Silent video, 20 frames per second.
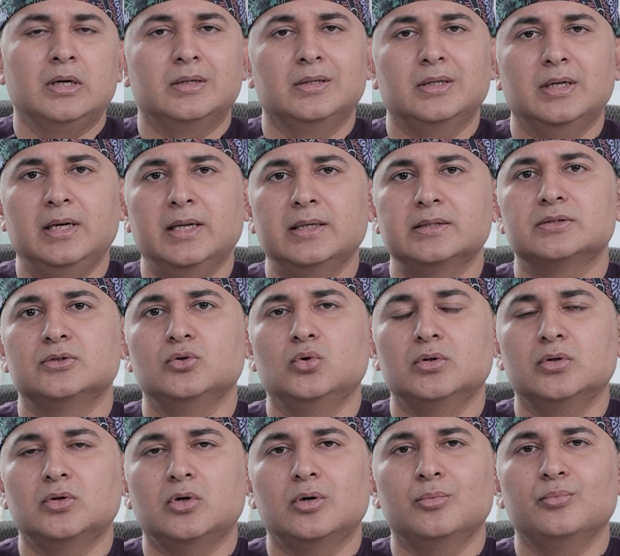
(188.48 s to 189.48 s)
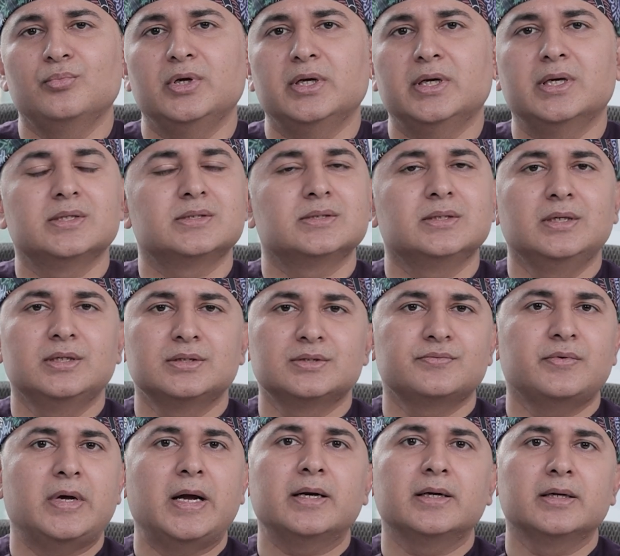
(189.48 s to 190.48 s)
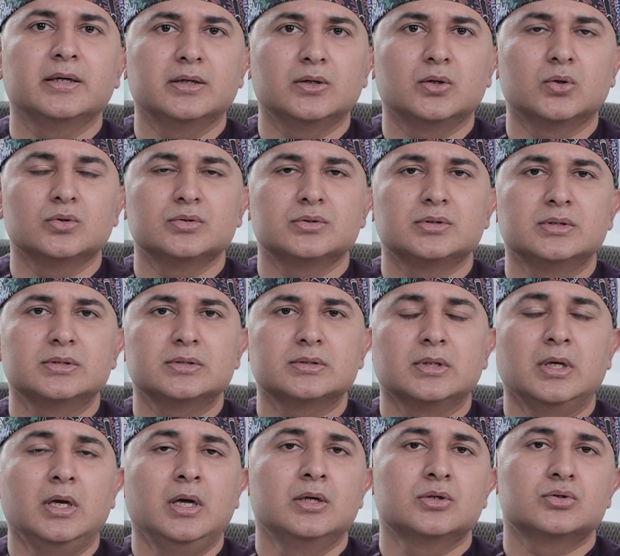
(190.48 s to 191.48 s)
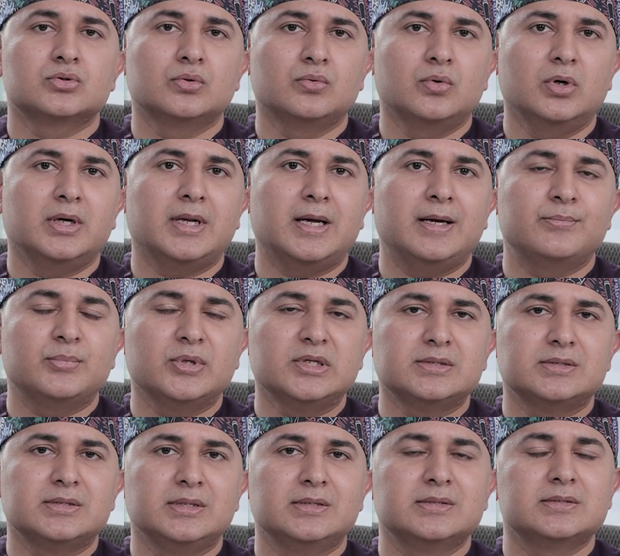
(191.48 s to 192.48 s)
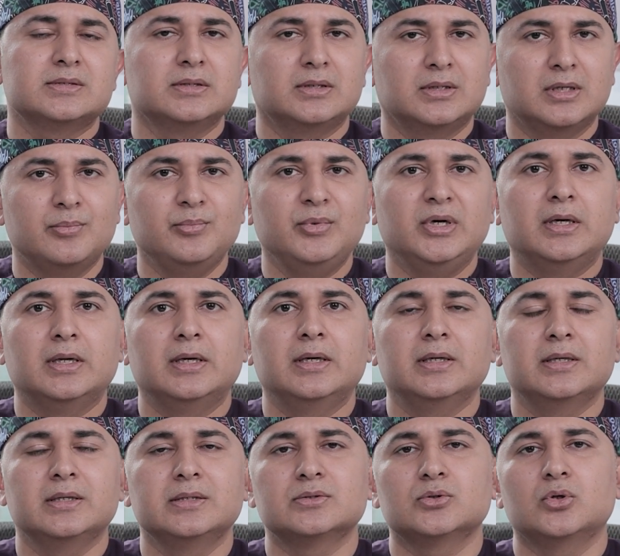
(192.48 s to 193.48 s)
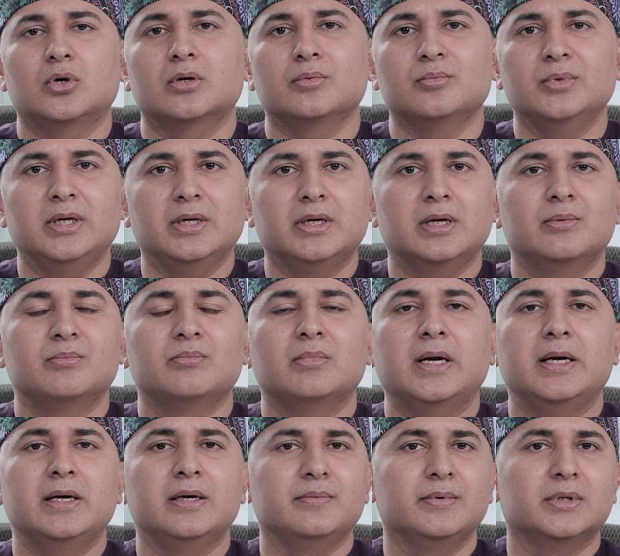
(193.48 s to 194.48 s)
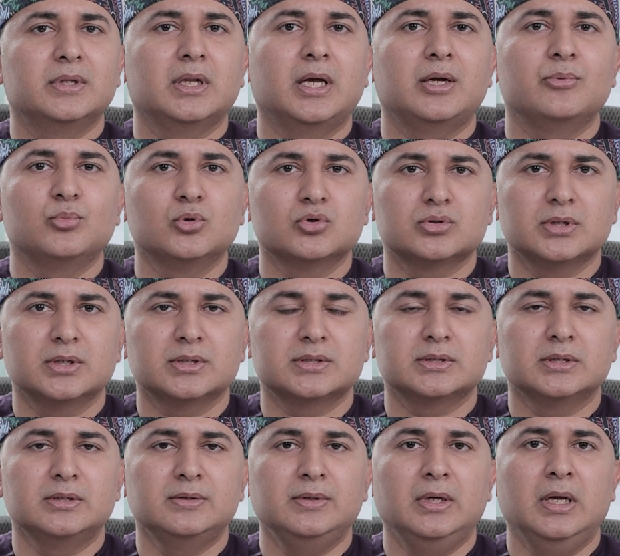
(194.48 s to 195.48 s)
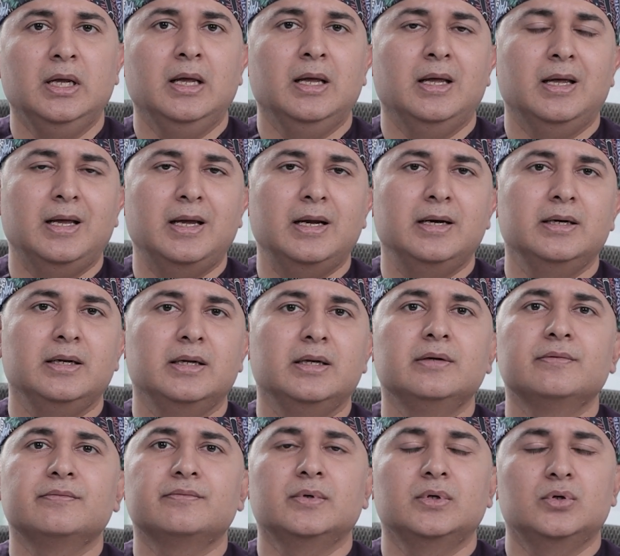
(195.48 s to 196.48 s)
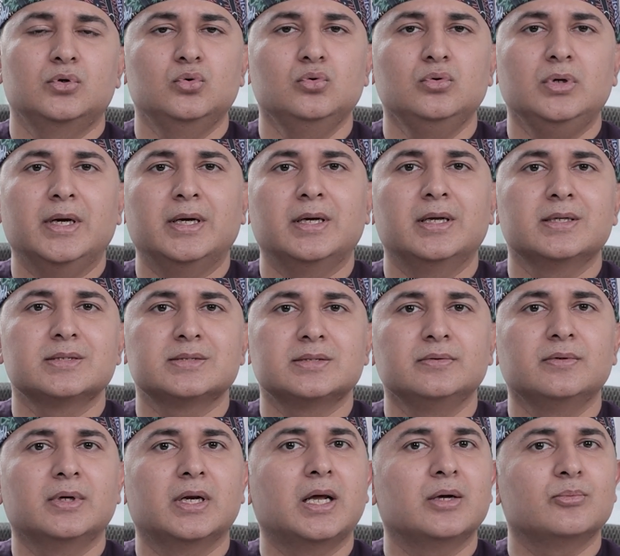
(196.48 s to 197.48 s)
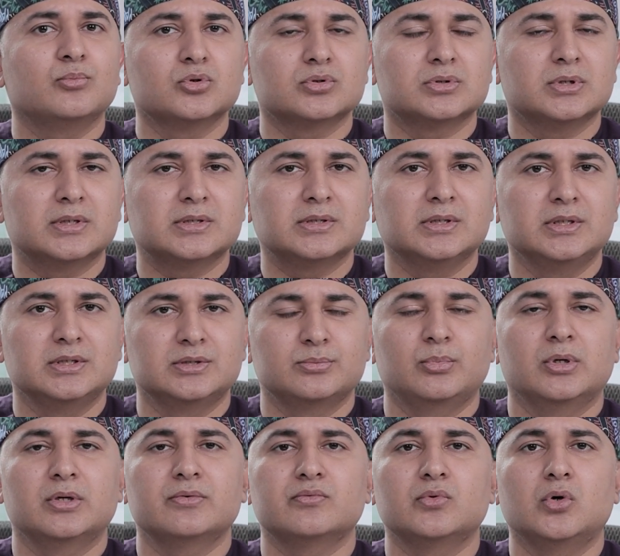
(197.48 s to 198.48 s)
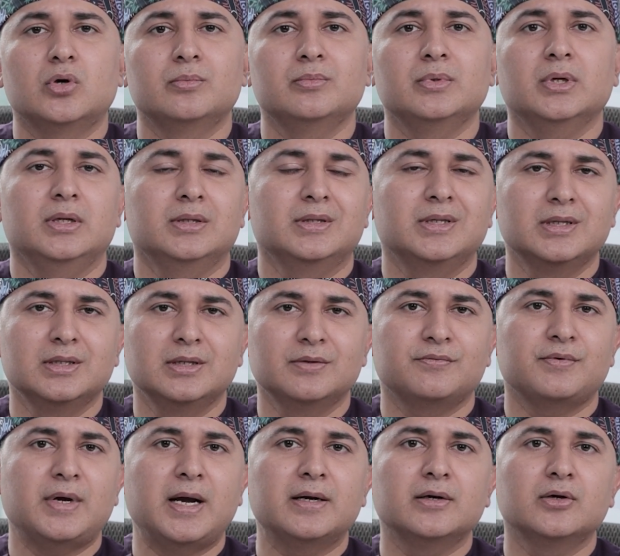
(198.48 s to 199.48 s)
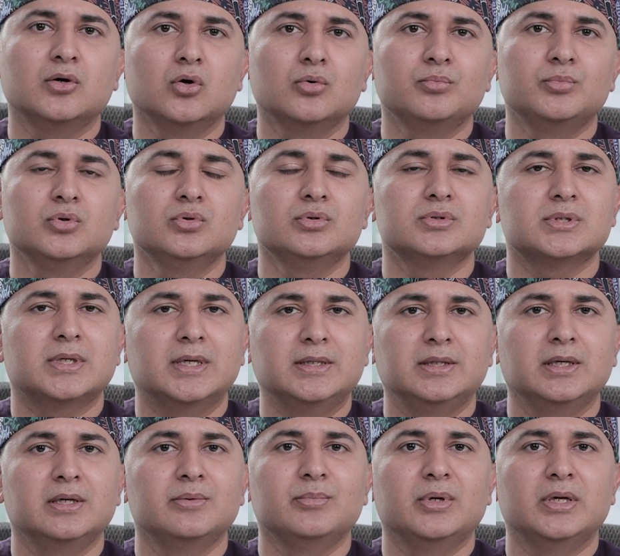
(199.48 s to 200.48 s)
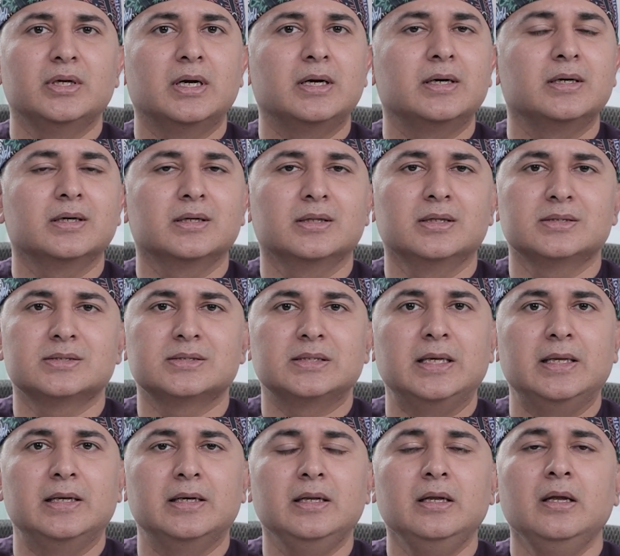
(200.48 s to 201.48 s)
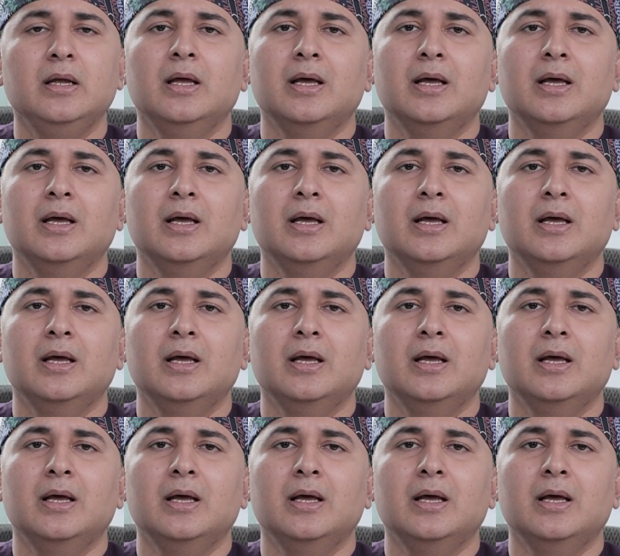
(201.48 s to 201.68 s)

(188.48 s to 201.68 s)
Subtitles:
The next known complication is fat necrosis. So what happens is tummy tuck is normally combined with liposuction, and if too aggressive a liposuction is performed, then the fat globules can remain under the skin